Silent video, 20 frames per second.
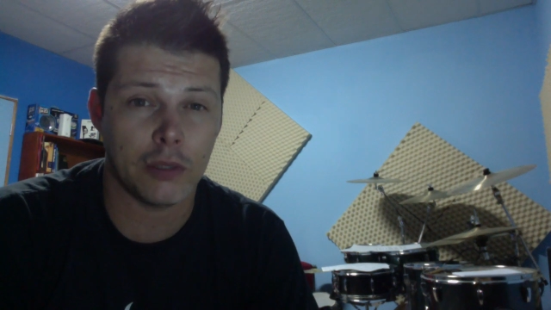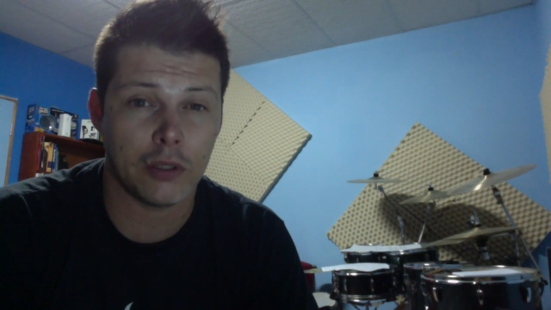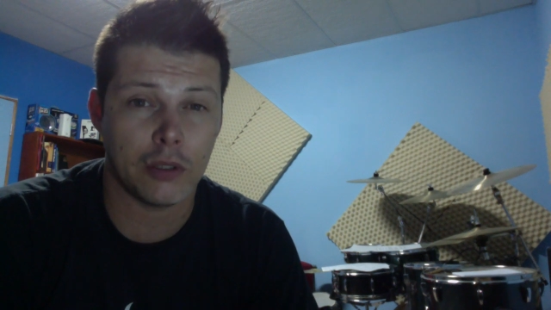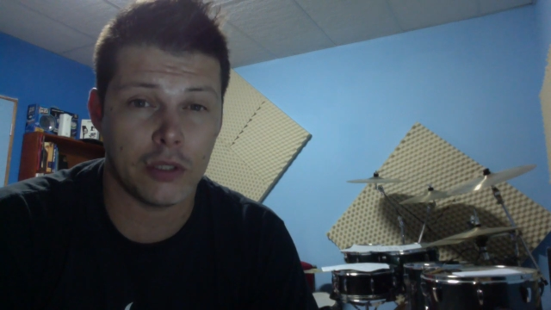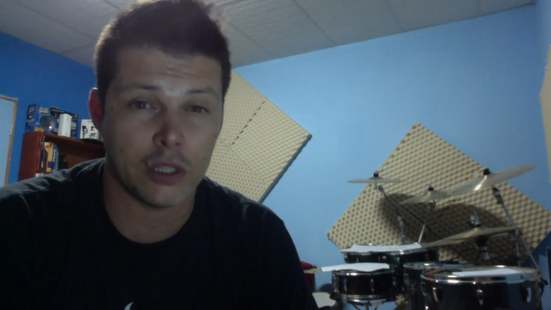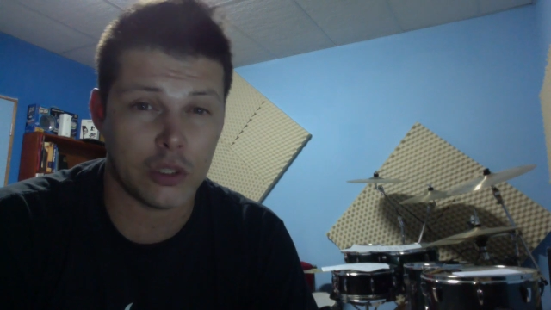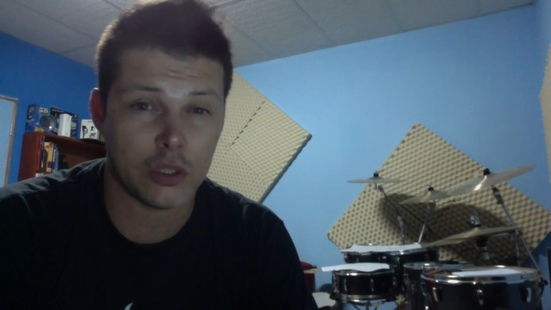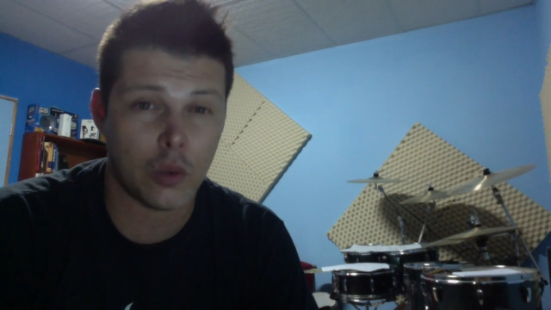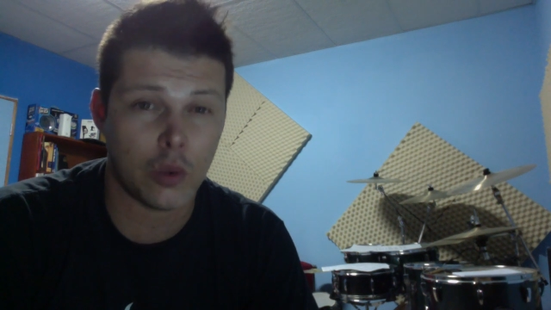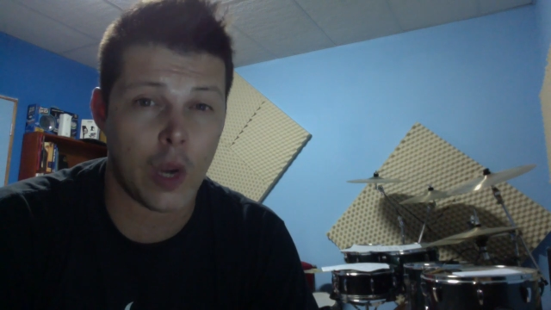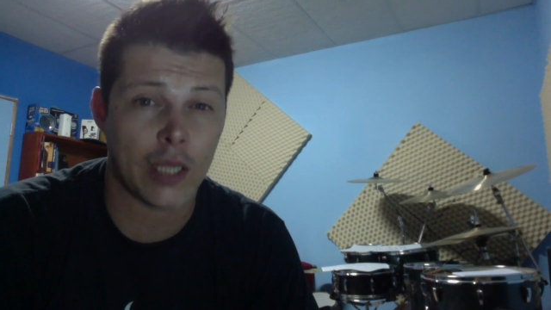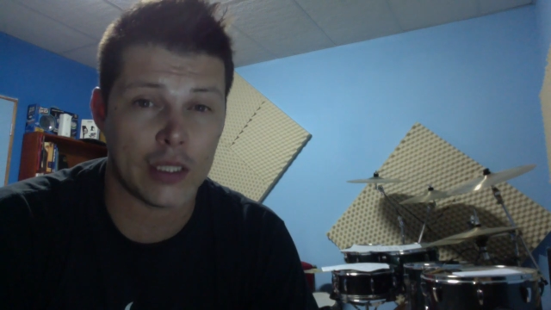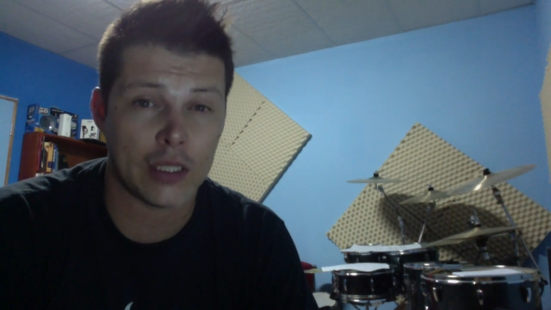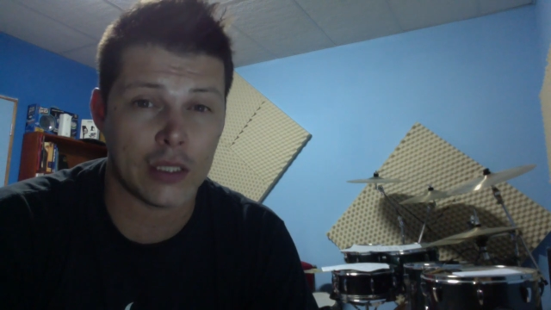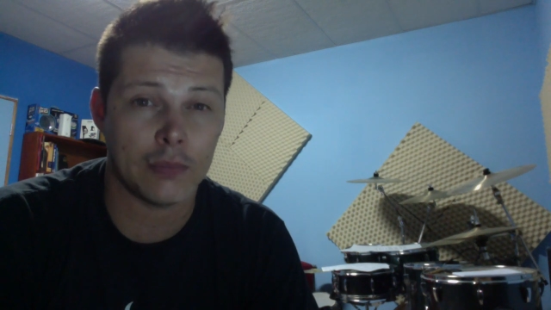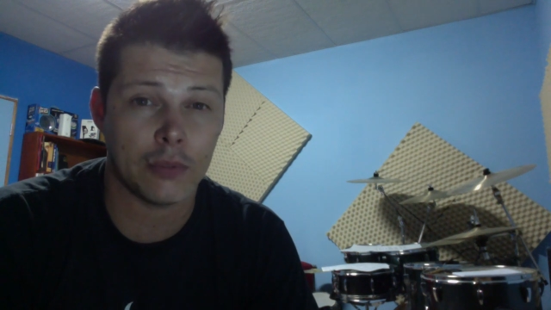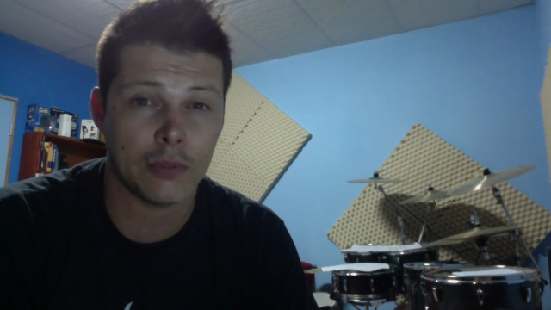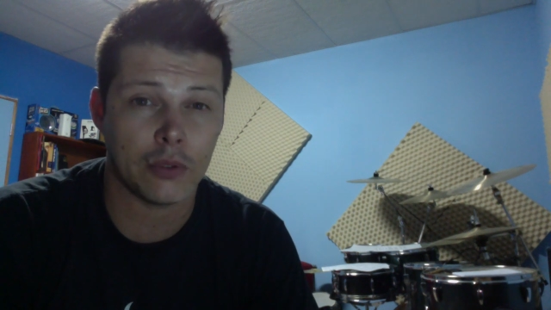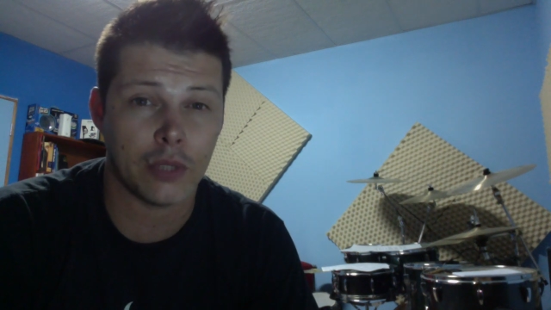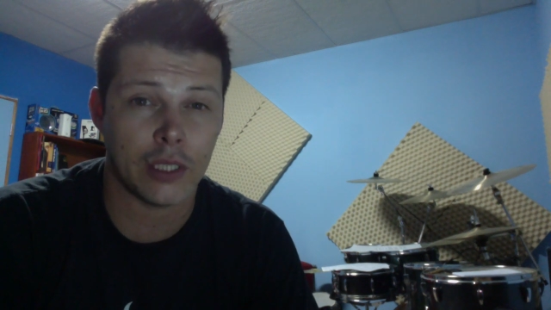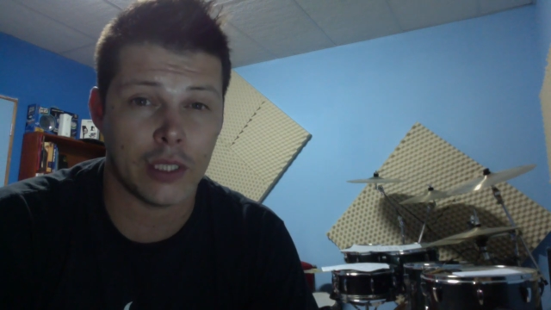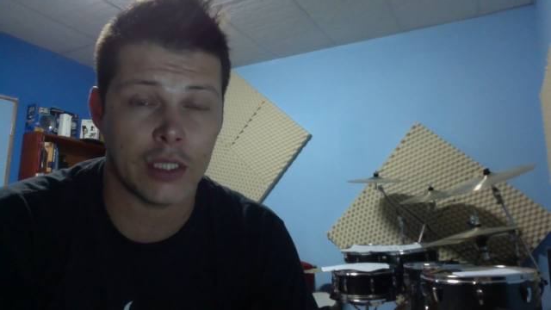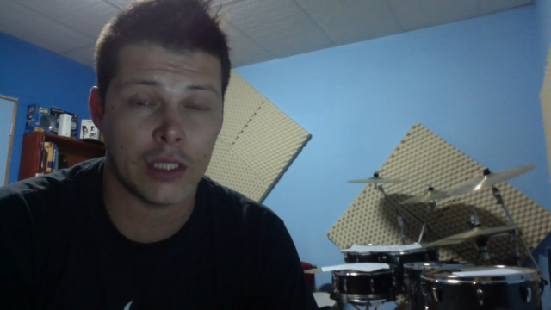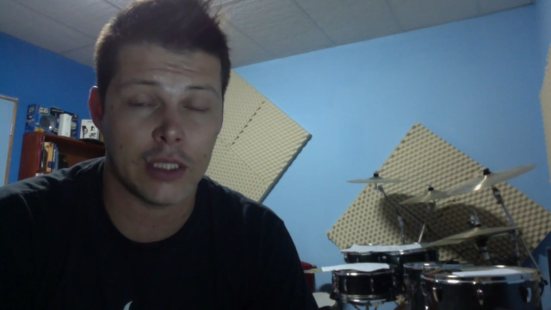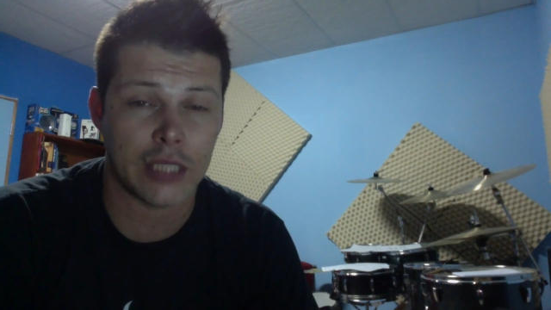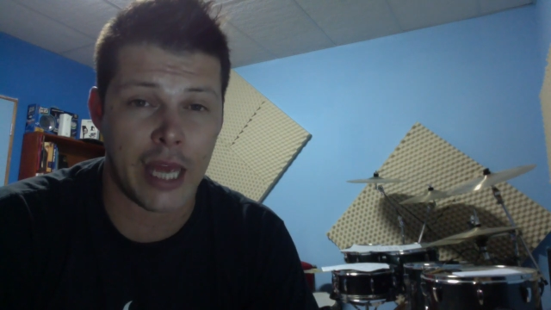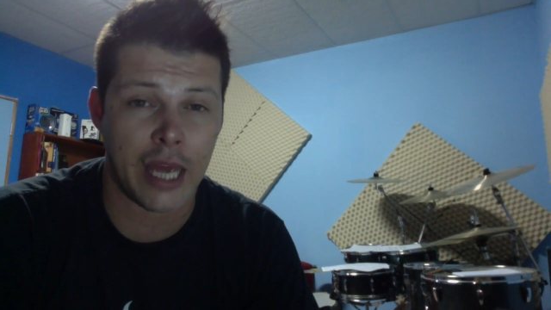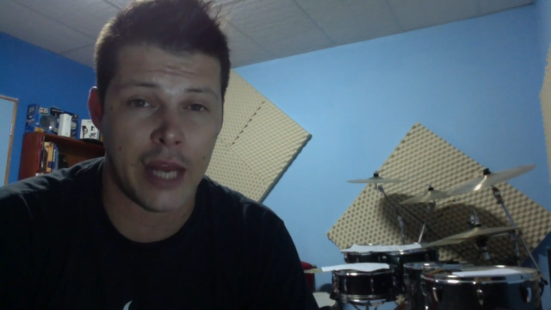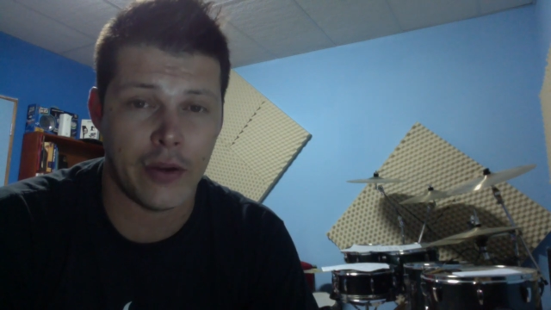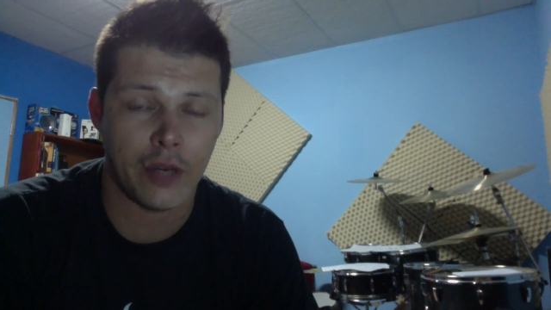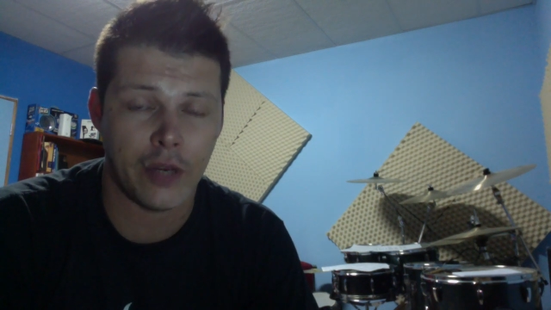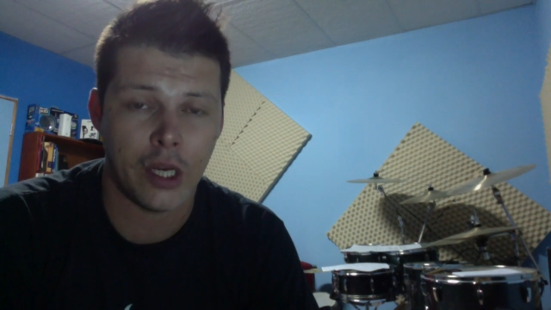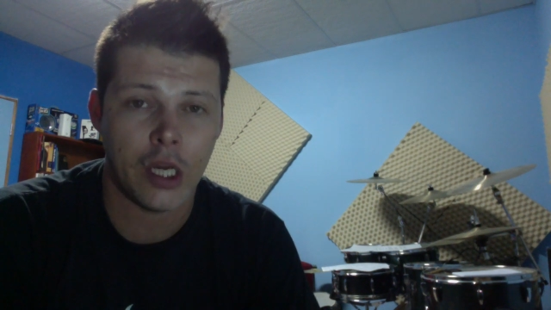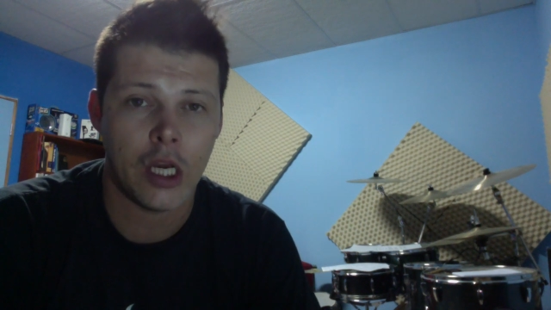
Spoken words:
because it's quite simple to understand.